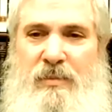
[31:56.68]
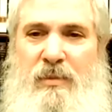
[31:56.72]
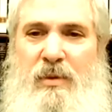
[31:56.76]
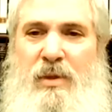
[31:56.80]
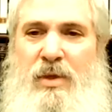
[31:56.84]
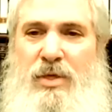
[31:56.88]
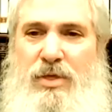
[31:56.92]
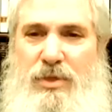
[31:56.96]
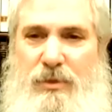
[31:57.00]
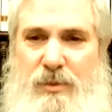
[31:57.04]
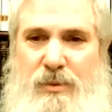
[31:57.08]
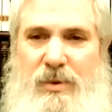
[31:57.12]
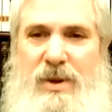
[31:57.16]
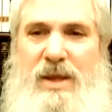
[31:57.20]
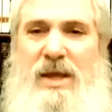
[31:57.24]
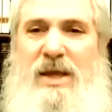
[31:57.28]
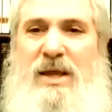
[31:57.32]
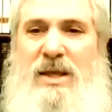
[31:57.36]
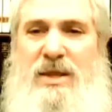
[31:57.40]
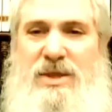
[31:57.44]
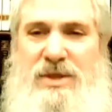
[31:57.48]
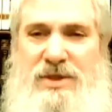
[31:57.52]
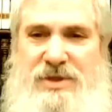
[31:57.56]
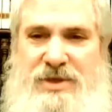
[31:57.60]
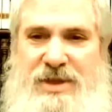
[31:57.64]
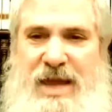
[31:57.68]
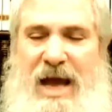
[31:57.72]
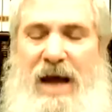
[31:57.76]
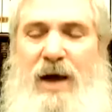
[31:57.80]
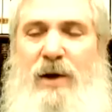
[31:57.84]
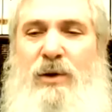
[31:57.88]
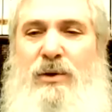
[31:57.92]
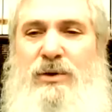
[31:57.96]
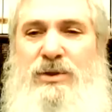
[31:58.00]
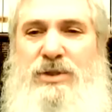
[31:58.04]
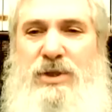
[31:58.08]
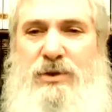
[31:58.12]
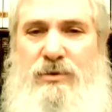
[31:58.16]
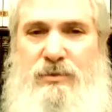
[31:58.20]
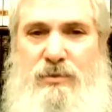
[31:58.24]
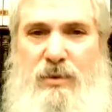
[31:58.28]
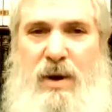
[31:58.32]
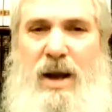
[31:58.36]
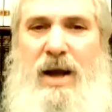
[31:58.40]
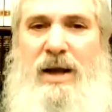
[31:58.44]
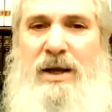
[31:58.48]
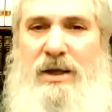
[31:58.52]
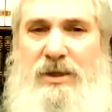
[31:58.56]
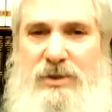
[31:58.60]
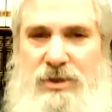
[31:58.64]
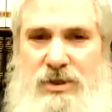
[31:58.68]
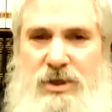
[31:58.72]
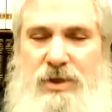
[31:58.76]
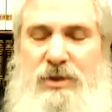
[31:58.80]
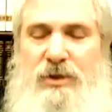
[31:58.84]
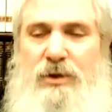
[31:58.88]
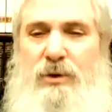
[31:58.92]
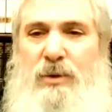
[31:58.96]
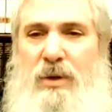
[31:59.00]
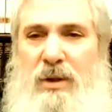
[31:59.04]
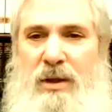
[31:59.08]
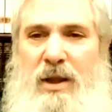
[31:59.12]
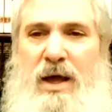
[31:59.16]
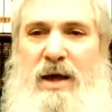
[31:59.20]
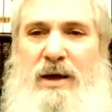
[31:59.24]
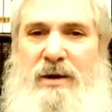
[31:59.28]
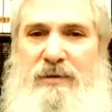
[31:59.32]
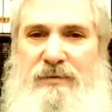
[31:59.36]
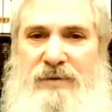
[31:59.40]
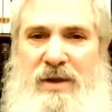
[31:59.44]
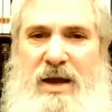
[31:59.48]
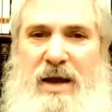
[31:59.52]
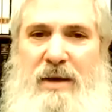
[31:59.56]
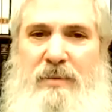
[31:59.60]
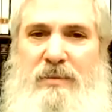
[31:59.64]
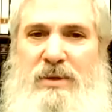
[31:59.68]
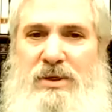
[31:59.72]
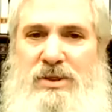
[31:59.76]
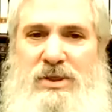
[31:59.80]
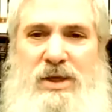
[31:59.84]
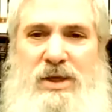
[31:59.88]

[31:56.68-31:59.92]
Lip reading: 3,000 rockets can do a lot of damage,